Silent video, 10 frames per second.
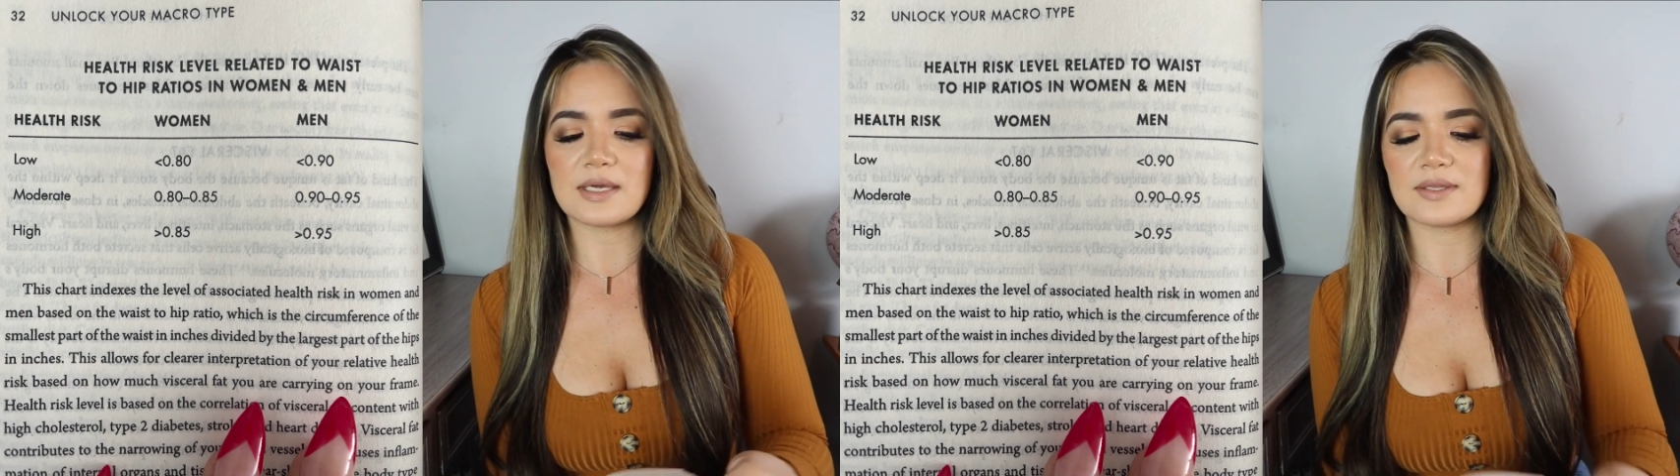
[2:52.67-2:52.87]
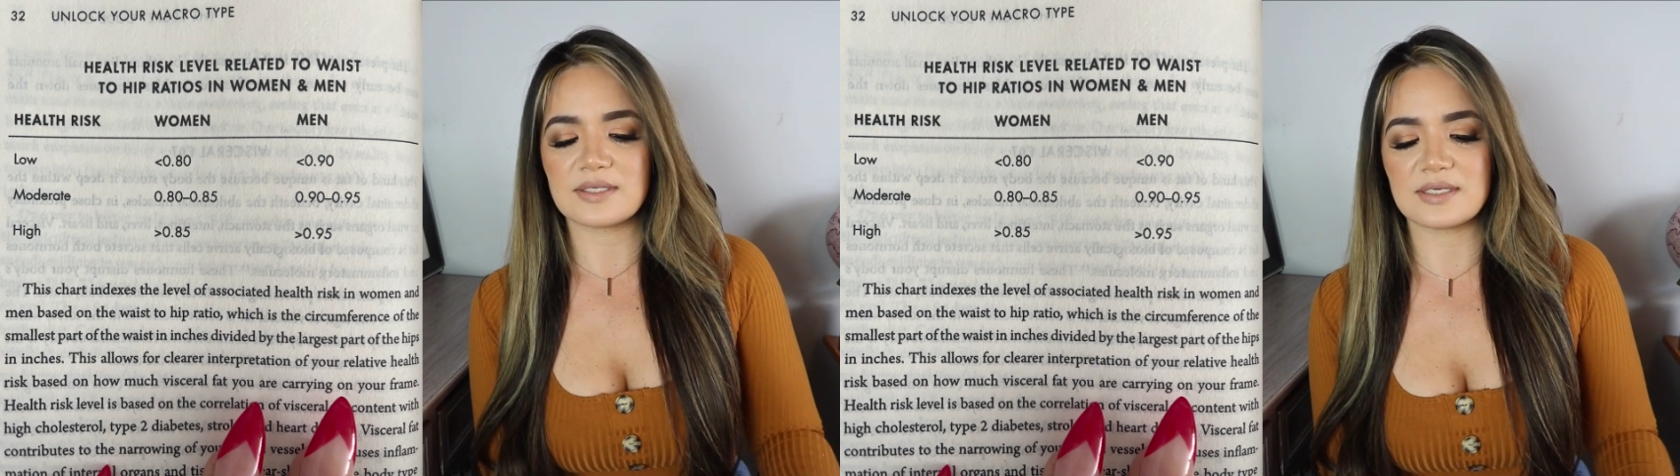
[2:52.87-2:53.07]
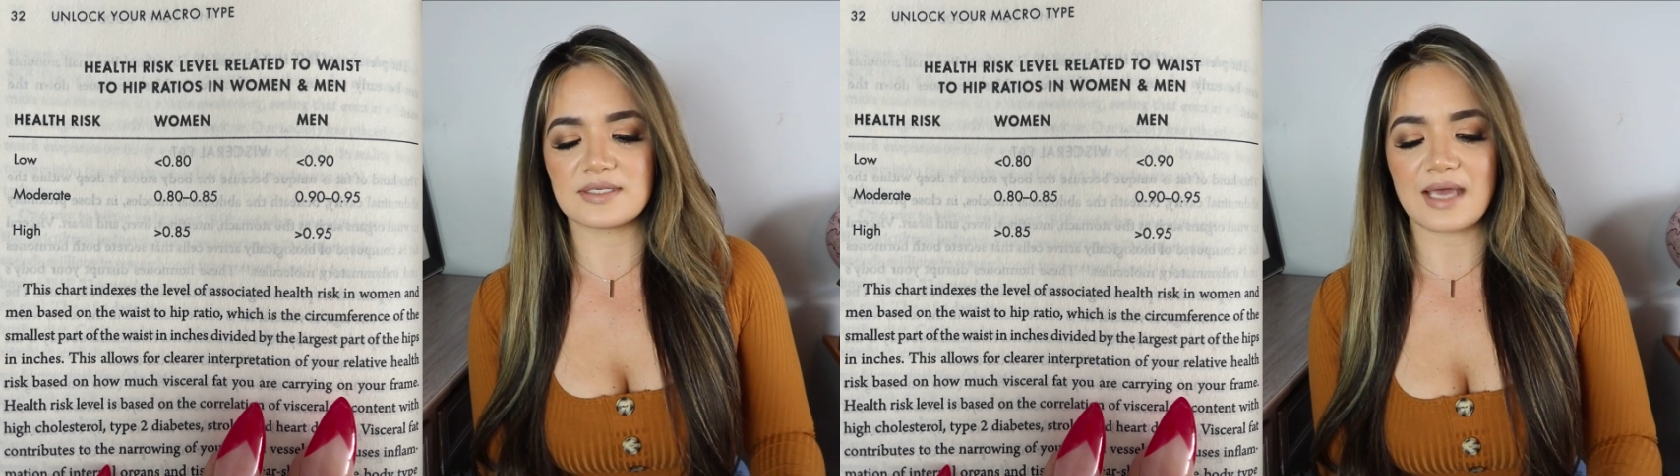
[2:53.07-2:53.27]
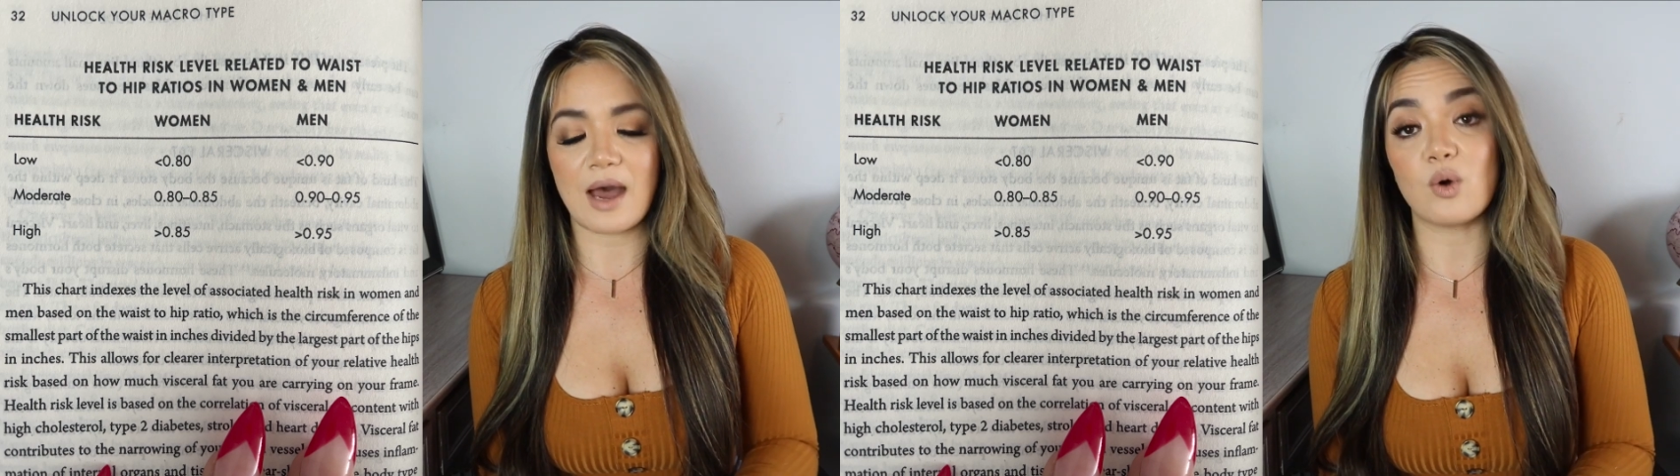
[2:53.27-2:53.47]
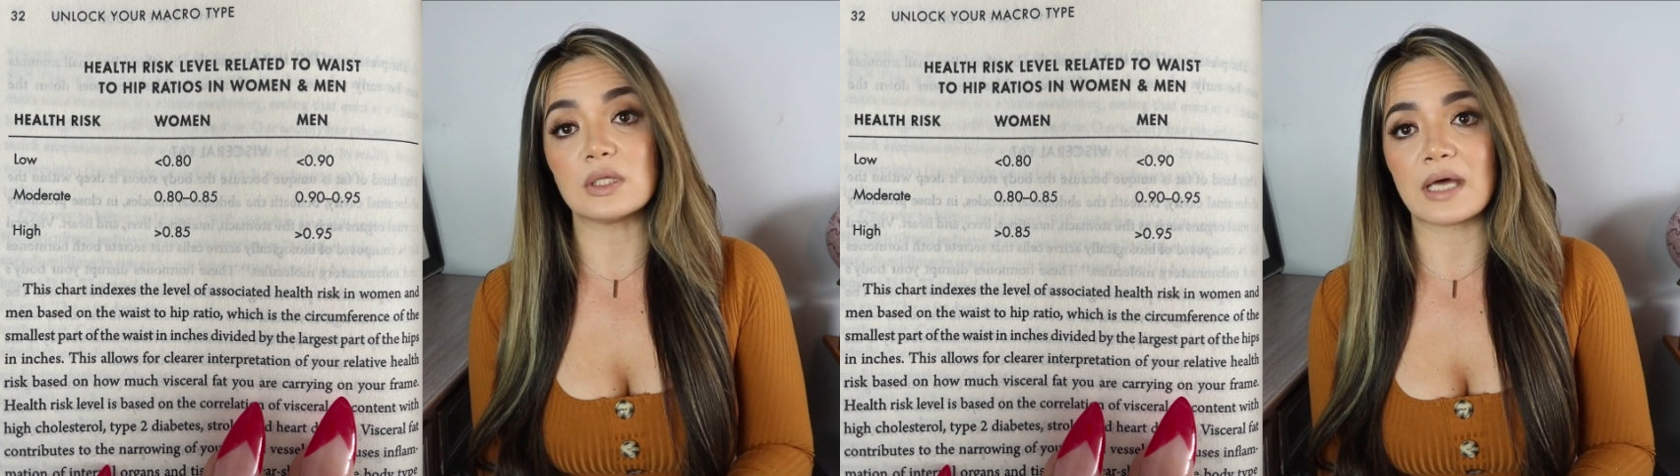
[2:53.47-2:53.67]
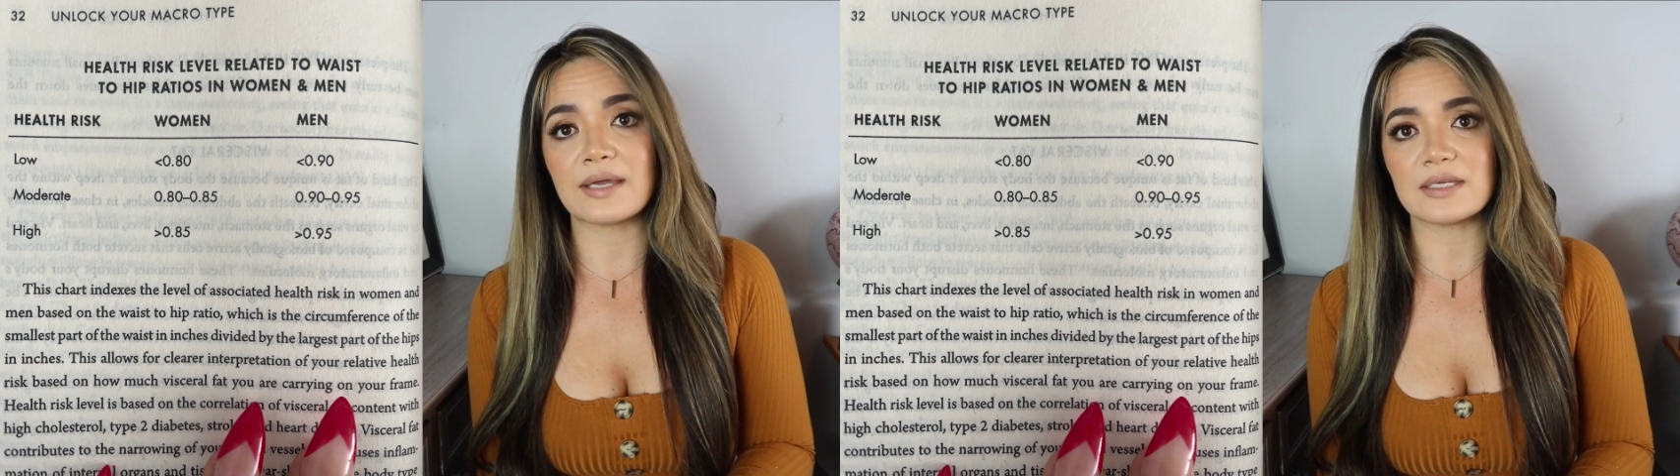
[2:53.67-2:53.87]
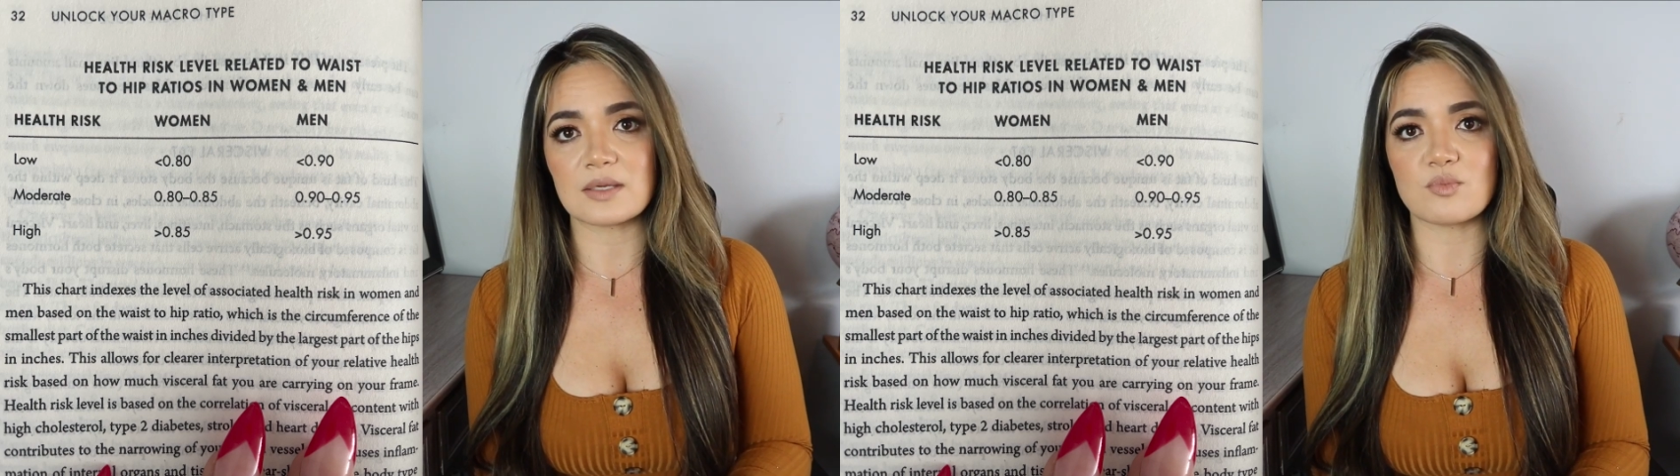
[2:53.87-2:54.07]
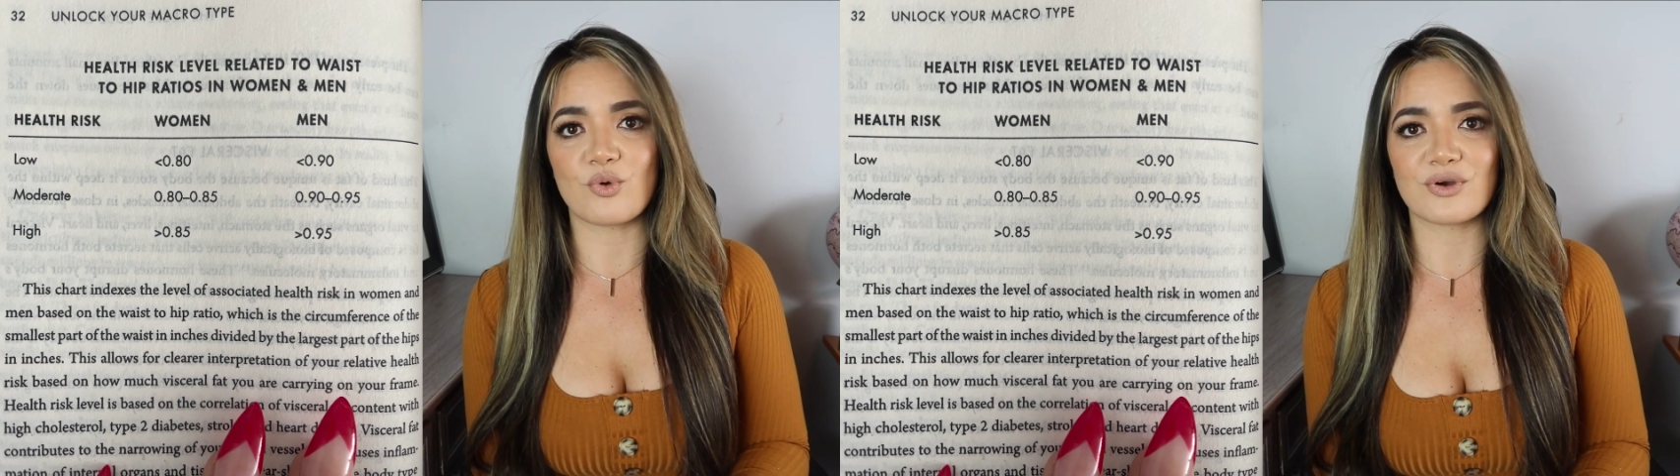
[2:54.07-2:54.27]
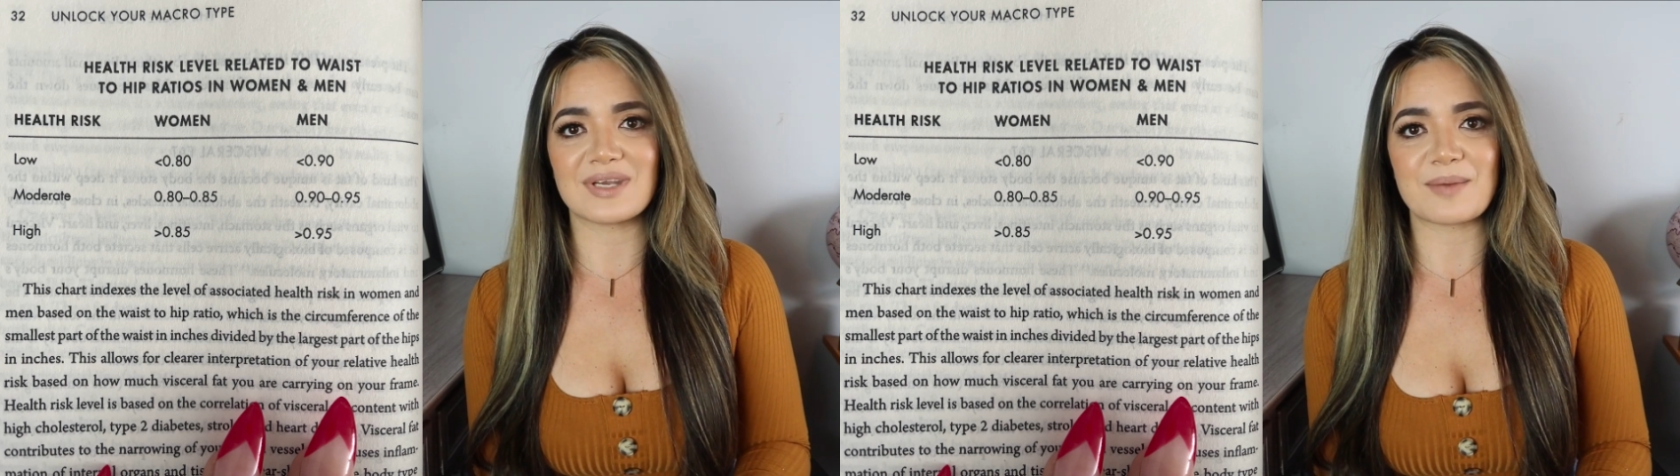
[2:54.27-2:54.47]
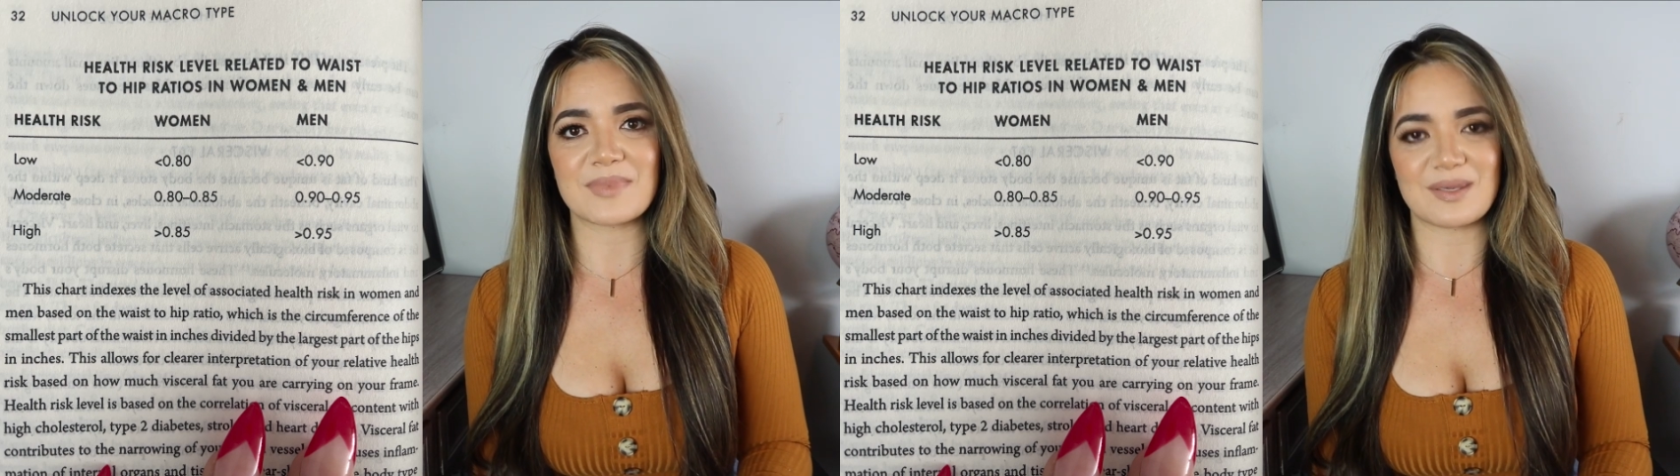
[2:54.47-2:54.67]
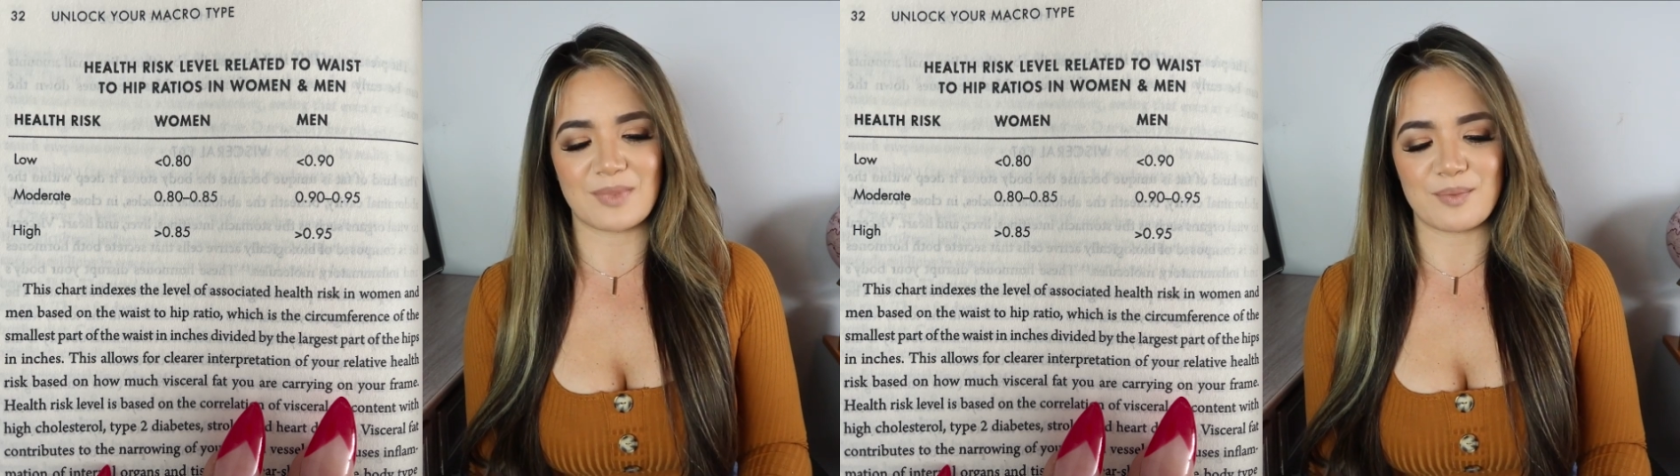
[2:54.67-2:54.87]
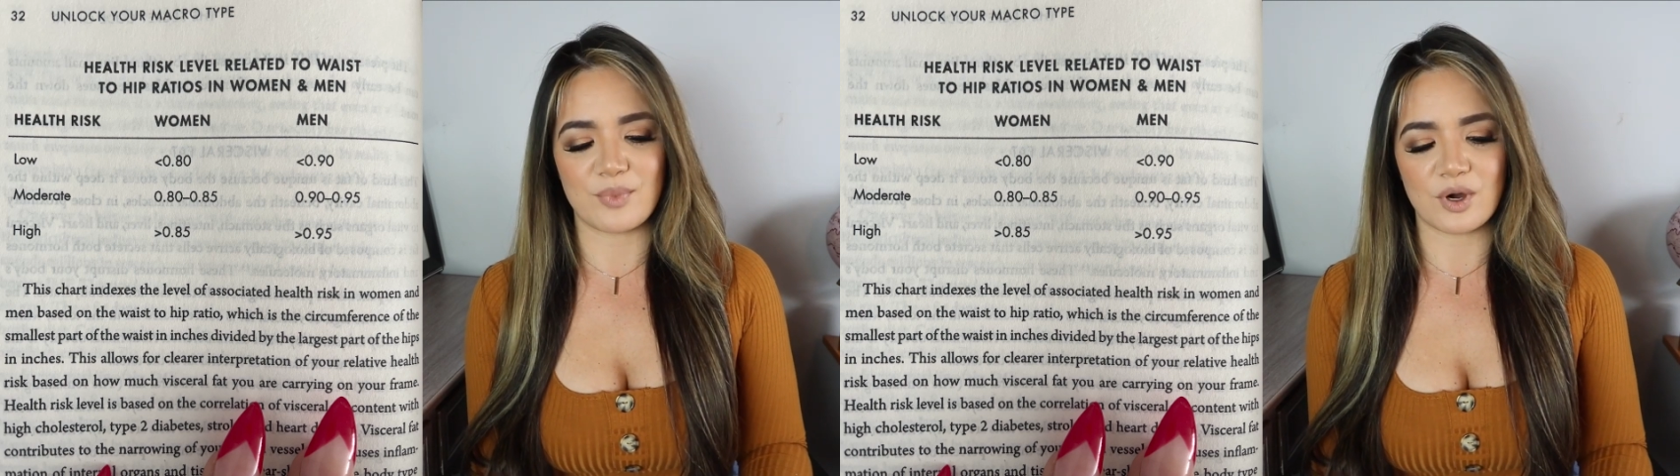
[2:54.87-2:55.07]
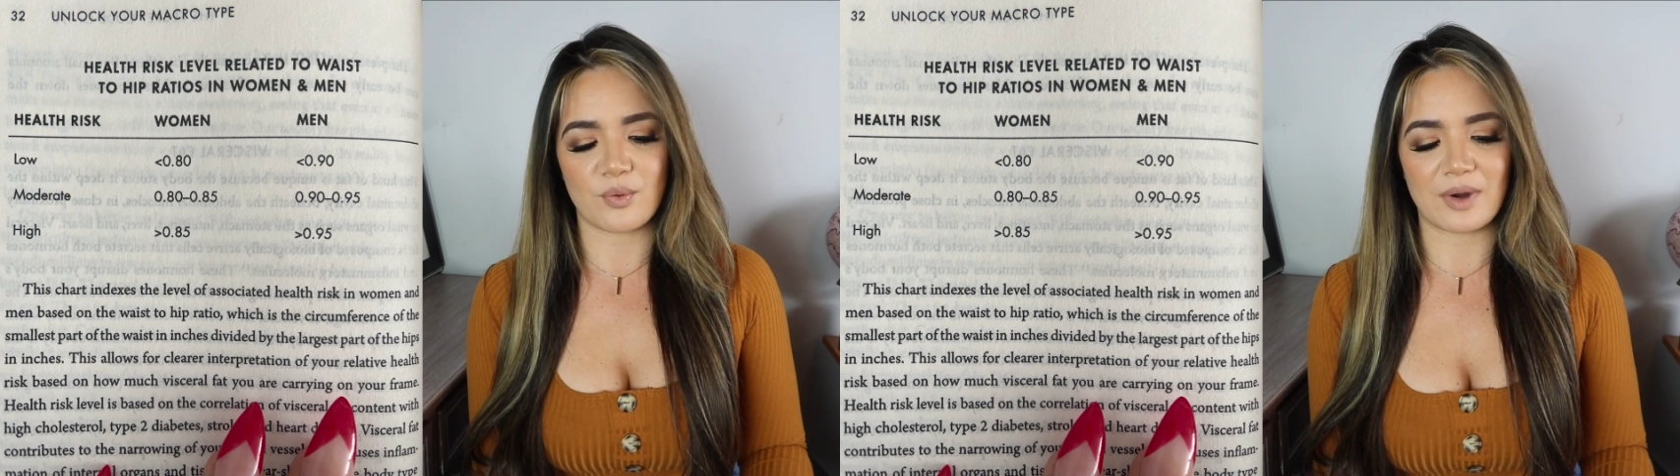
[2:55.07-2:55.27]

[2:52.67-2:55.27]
and this is outlined in more depth in my book